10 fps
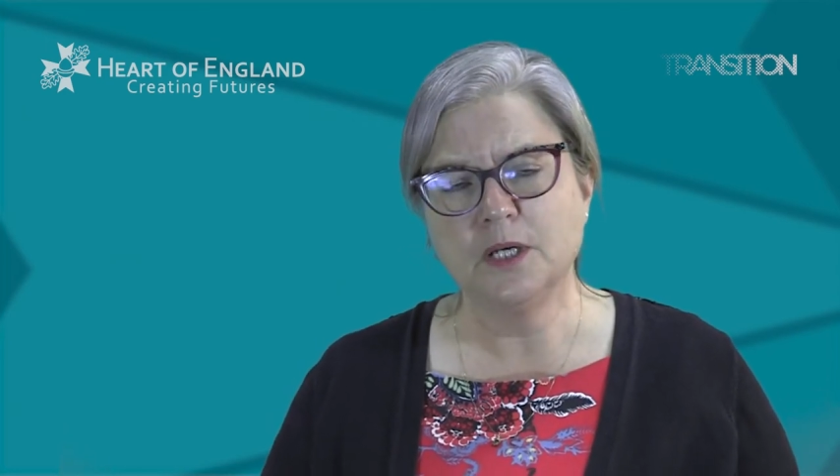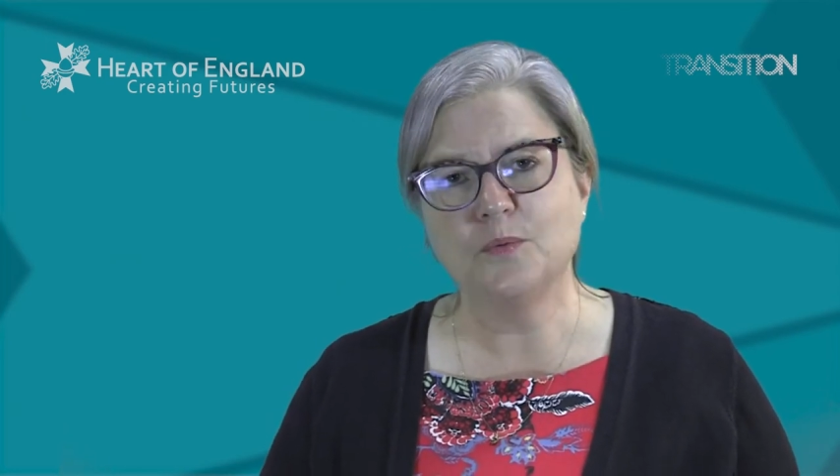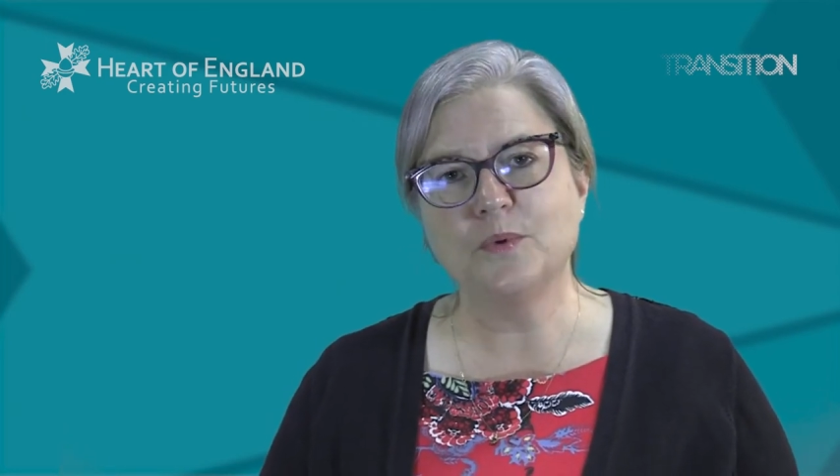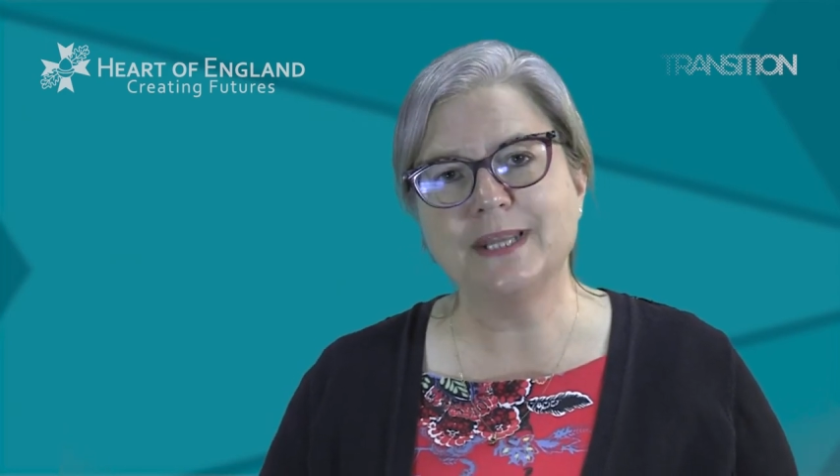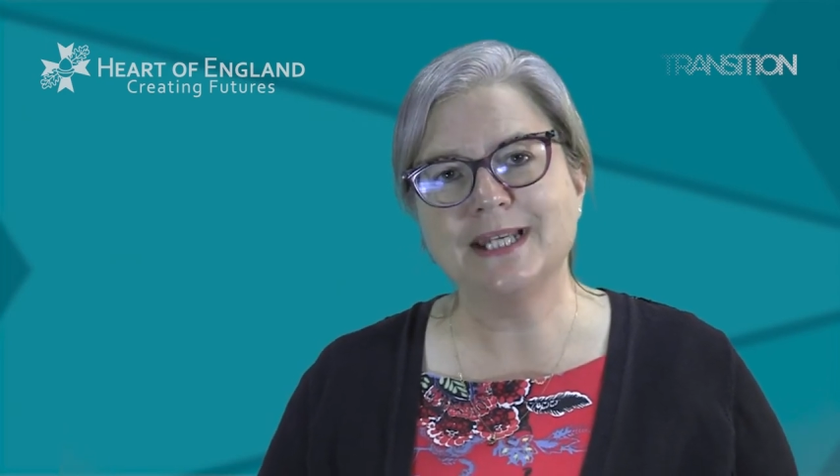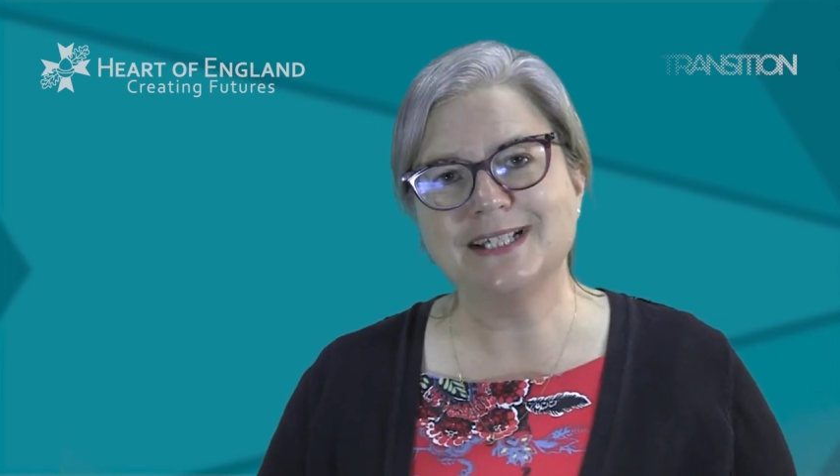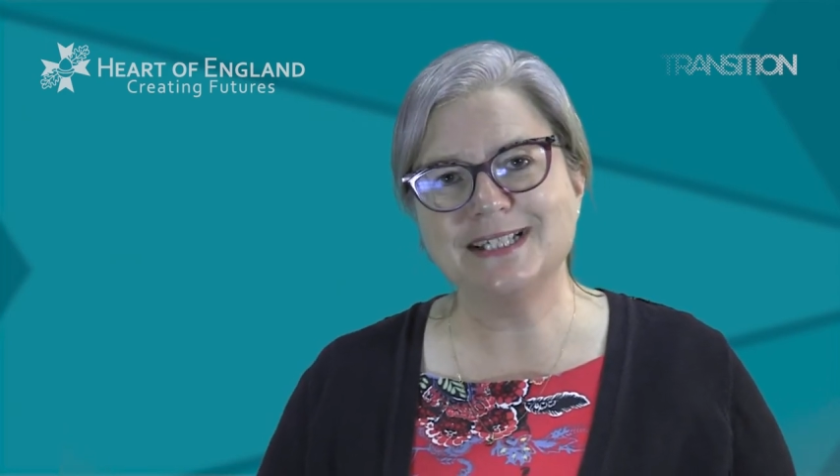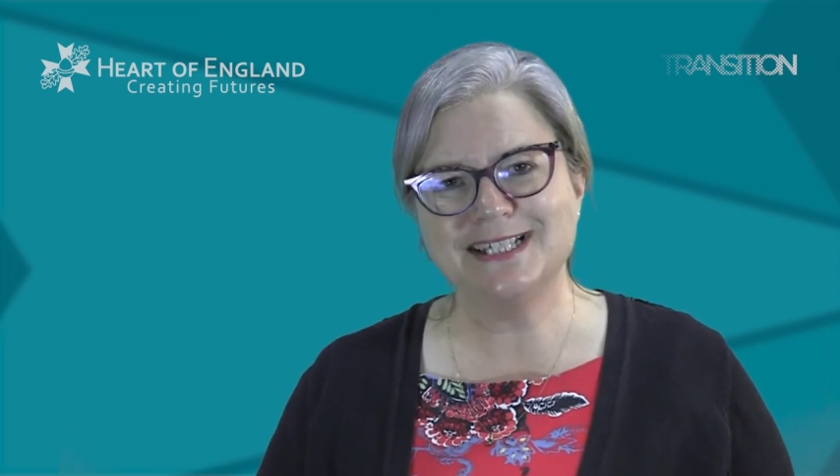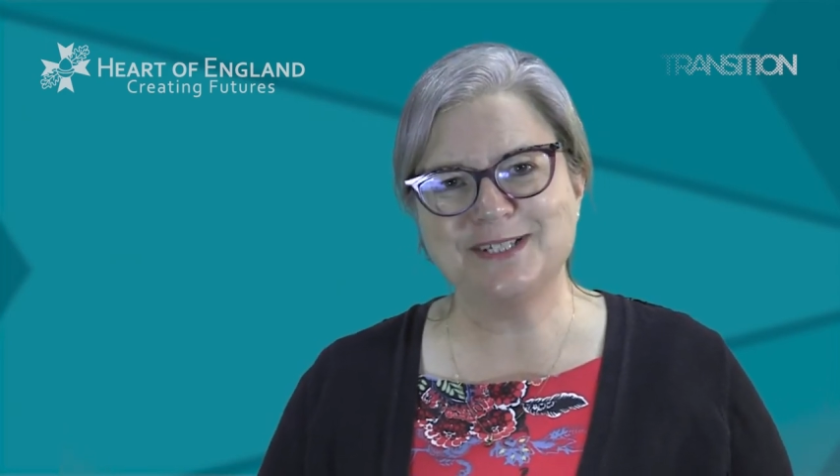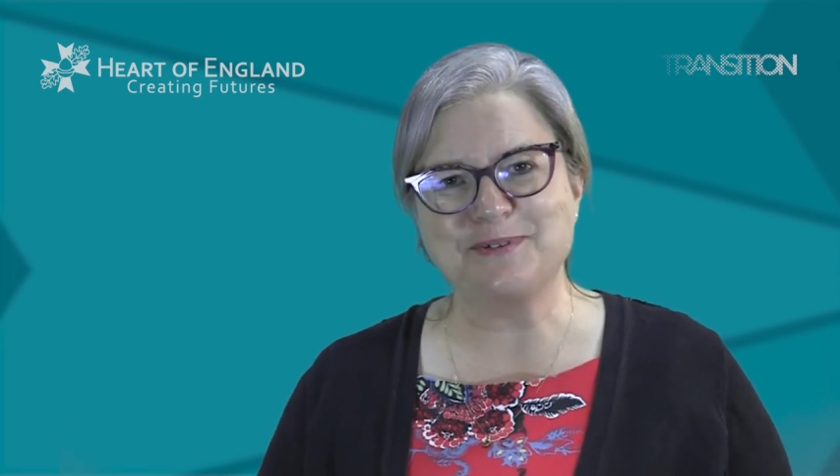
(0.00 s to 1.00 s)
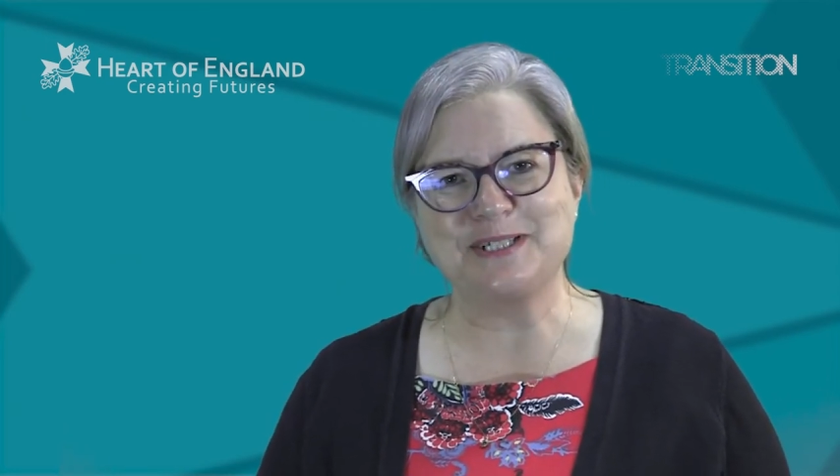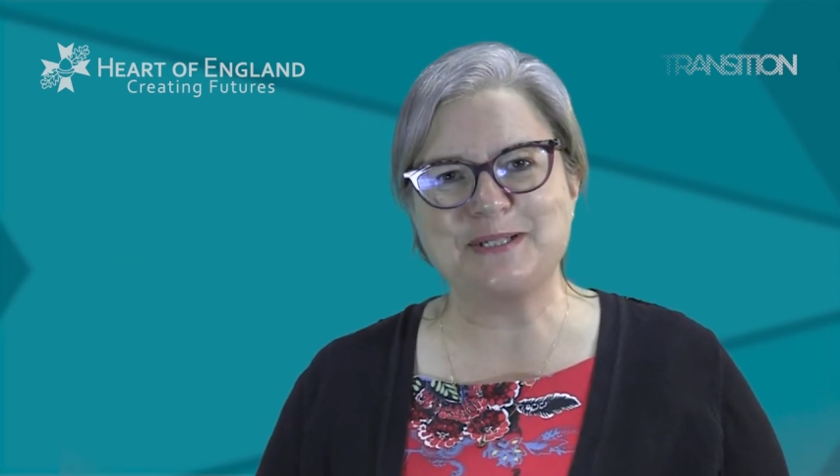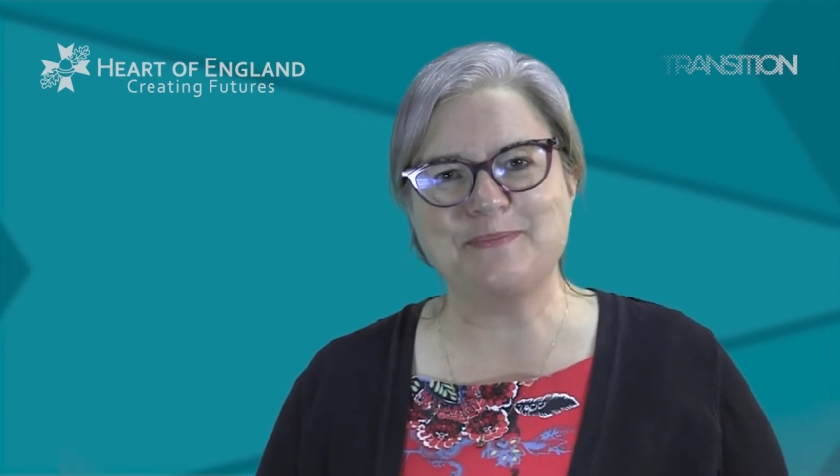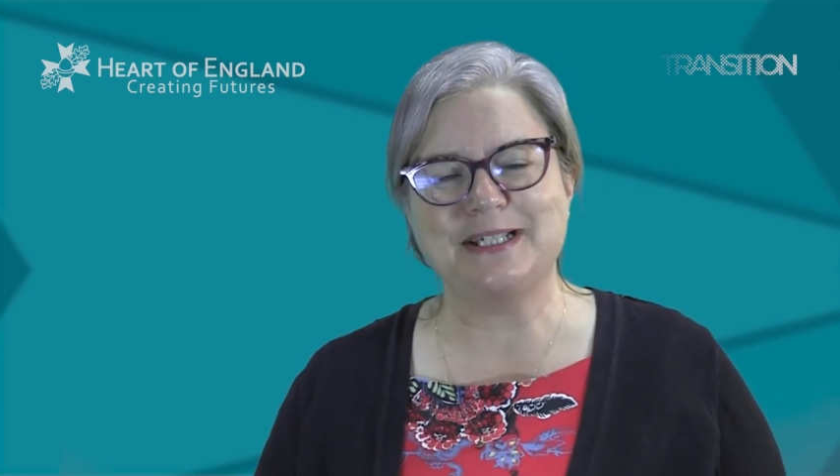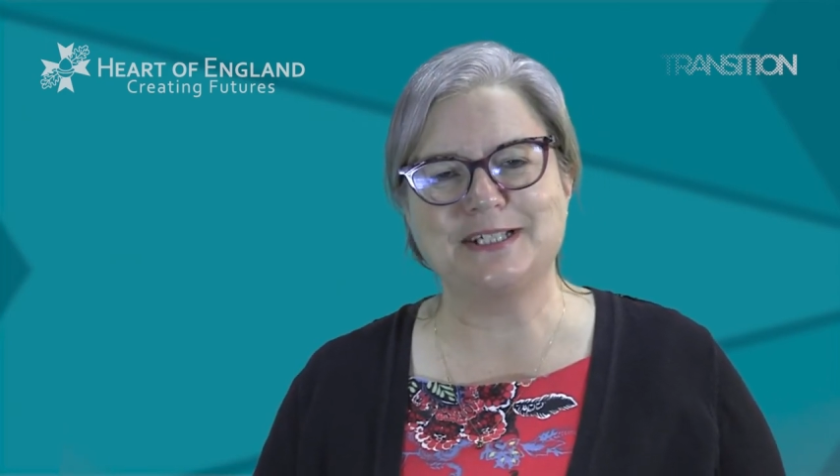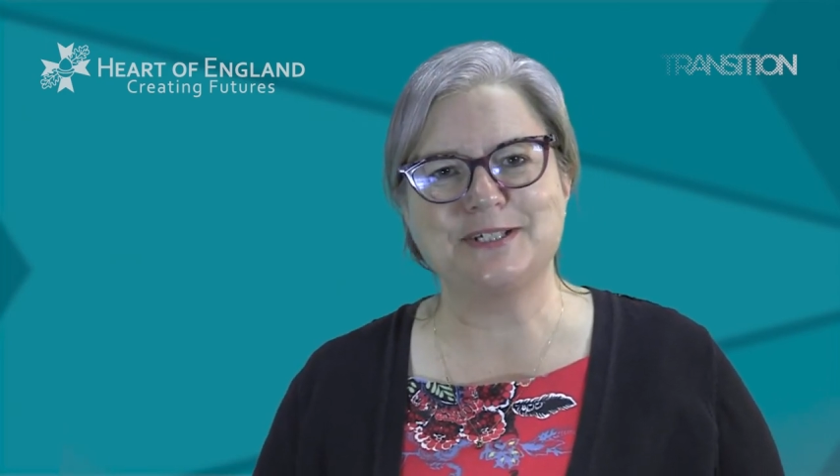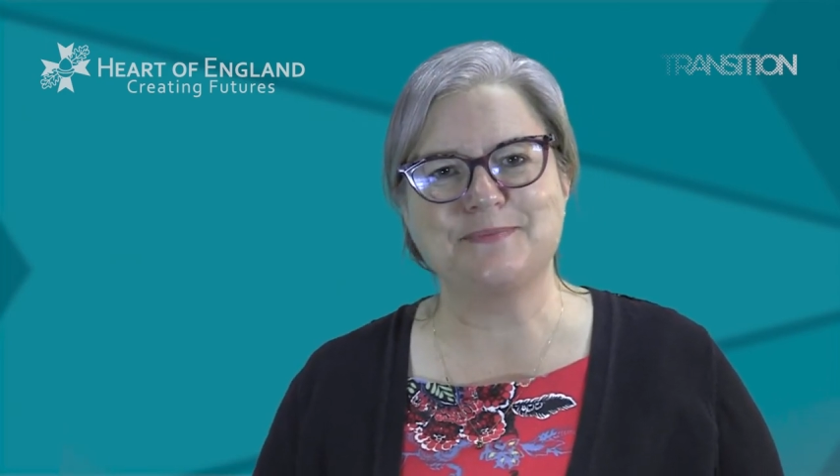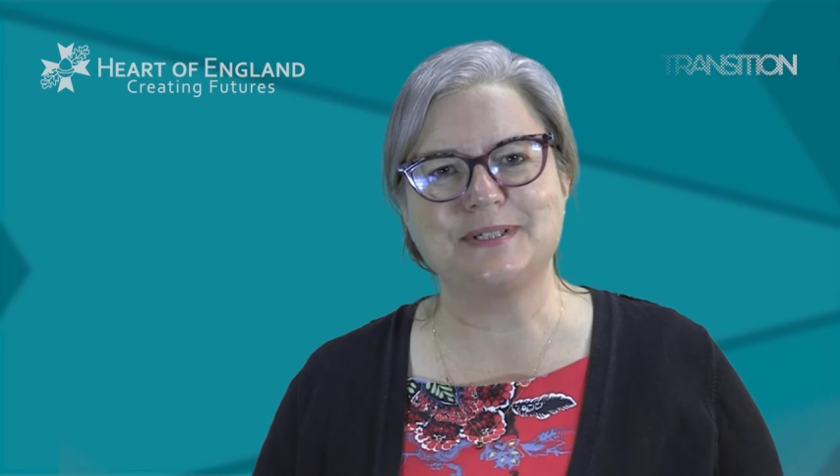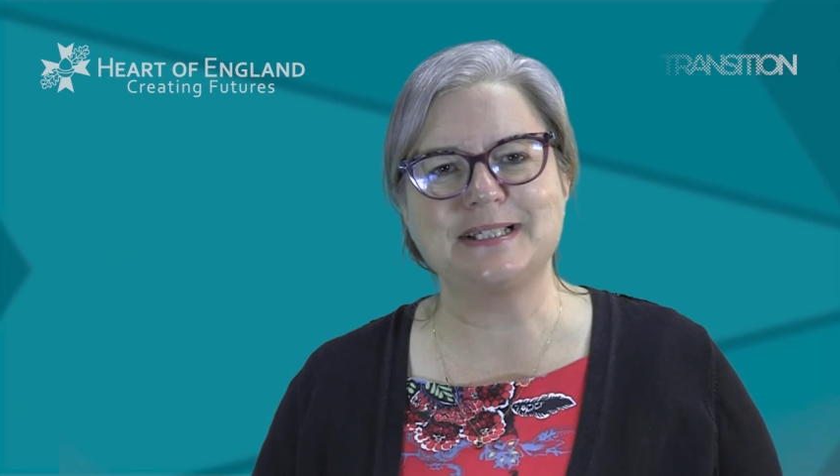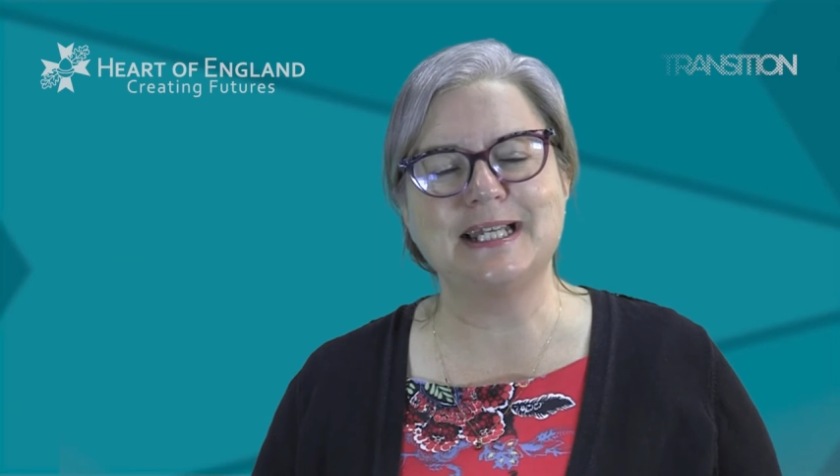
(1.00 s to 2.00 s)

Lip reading: One thing I did want to mention was